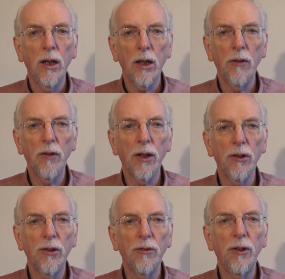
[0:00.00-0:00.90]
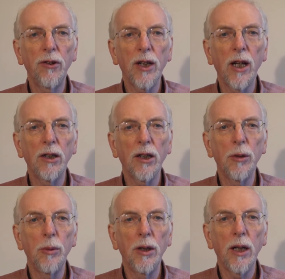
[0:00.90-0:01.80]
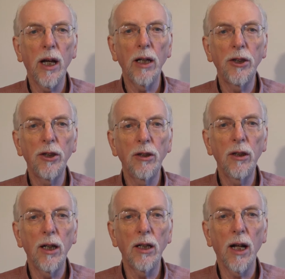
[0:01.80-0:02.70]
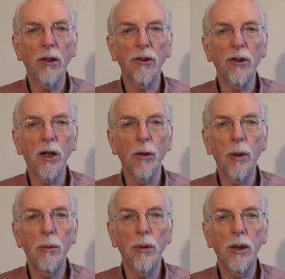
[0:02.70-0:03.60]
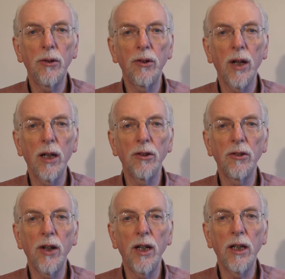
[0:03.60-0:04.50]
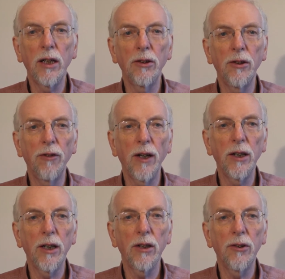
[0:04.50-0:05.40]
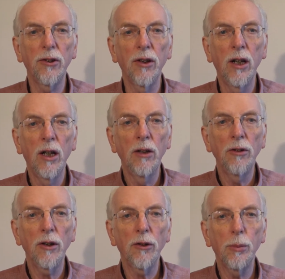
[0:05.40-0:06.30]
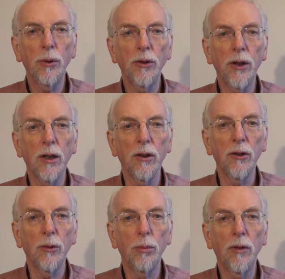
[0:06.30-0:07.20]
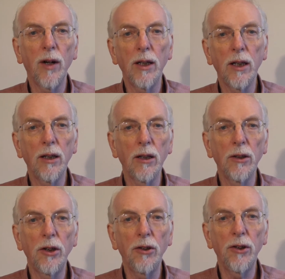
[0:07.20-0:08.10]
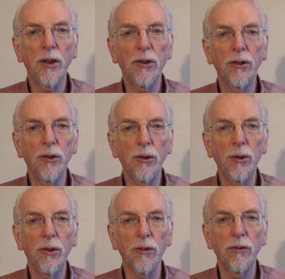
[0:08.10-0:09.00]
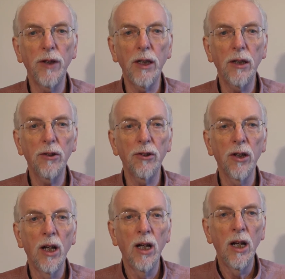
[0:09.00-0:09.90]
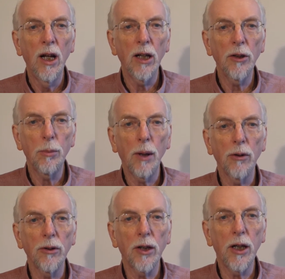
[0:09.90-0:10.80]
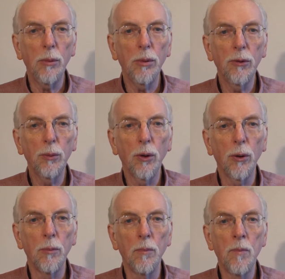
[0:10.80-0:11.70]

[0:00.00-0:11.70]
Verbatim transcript: giving us sophisticated communication, enhancing our memories, entertaining and defending us, transporting us, providing the logistics and tools that feed us, and the power to keep us warm.